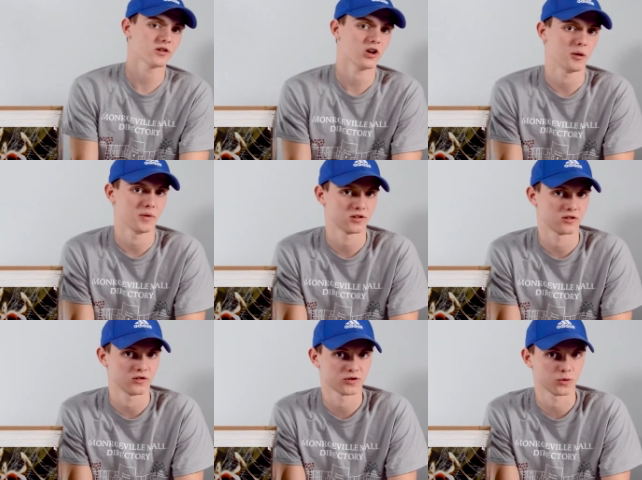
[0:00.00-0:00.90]
comics
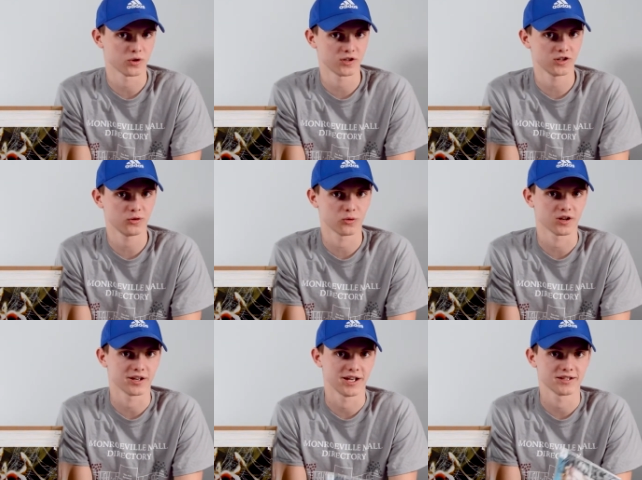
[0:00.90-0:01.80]
are all sorted and
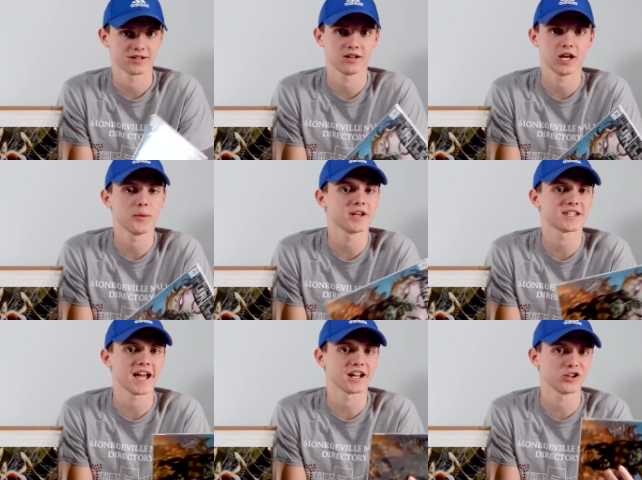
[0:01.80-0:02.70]
organized, it makes
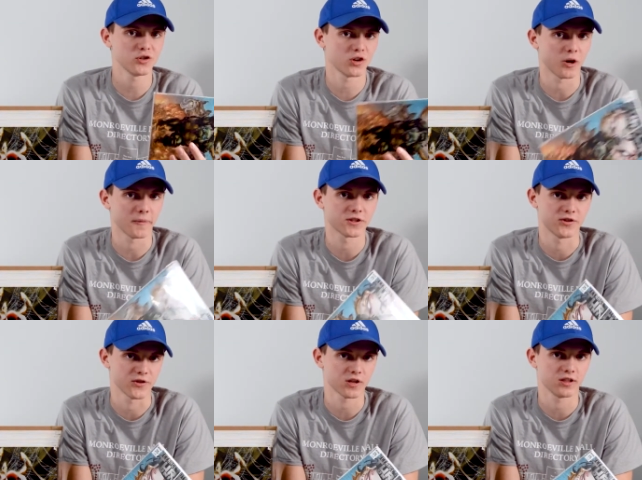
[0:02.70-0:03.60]
adding new comics
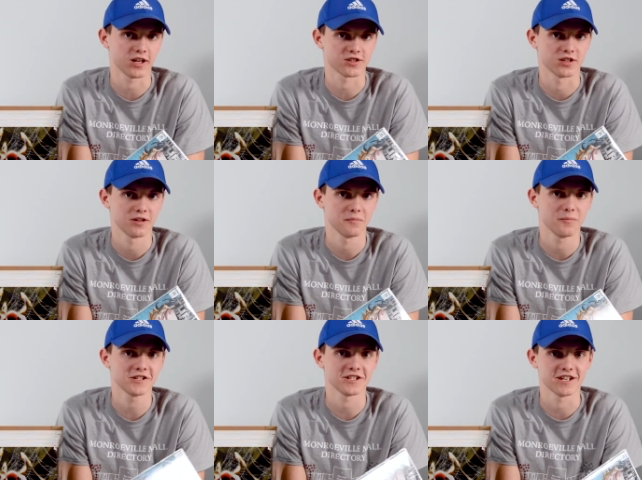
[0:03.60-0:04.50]
to your collection
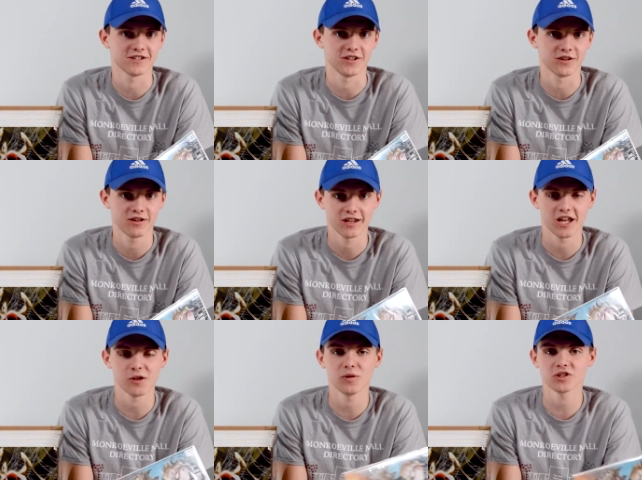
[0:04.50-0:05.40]
much easier
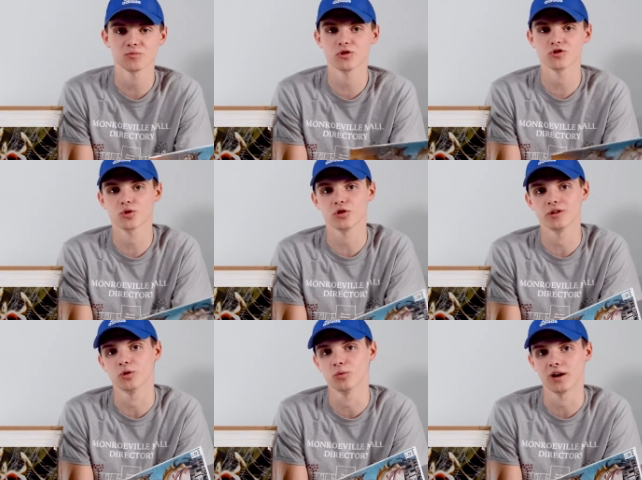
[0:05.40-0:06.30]
and much more
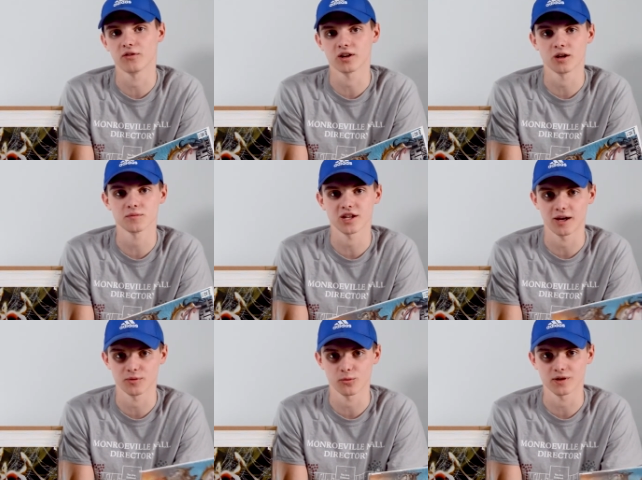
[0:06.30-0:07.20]
enjoyable whenever it comes
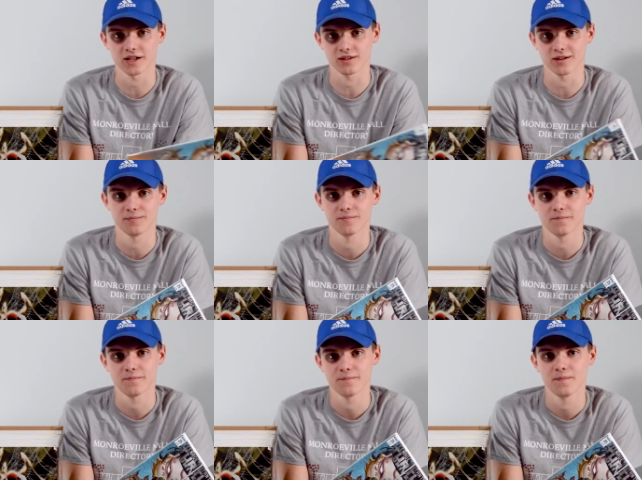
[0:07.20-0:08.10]
time to reading them.
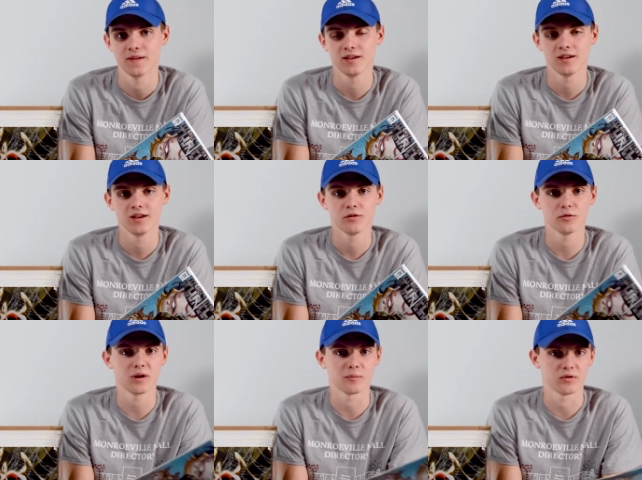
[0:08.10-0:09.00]

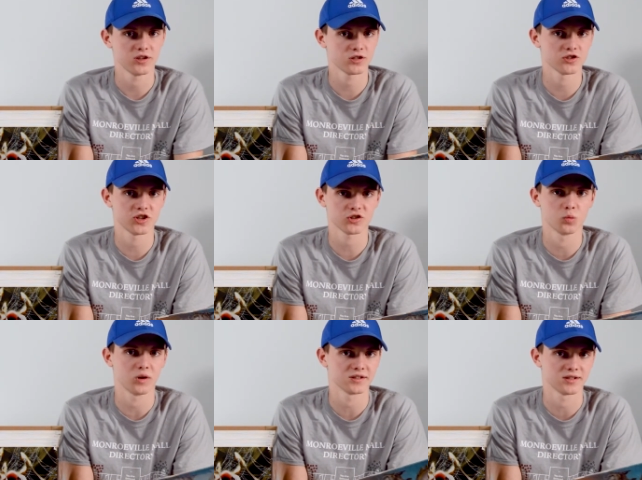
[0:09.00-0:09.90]
Remember, this is just
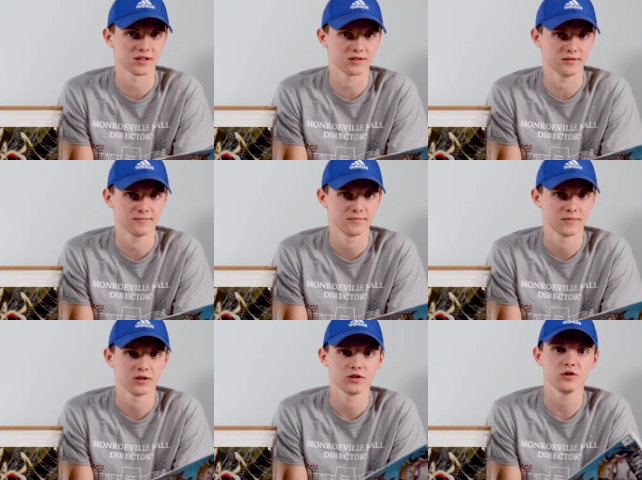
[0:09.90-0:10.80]
one system.
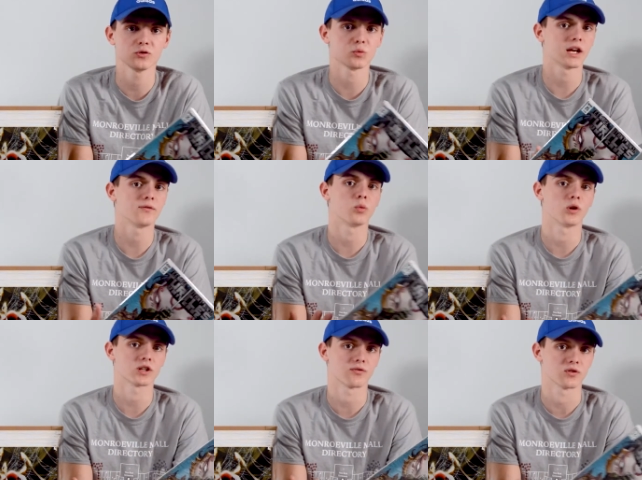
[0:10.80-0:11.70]
Use whatever
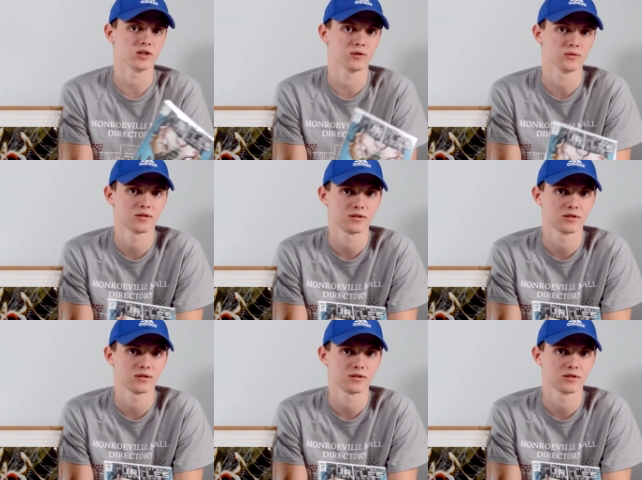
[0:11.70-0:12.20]
works for you.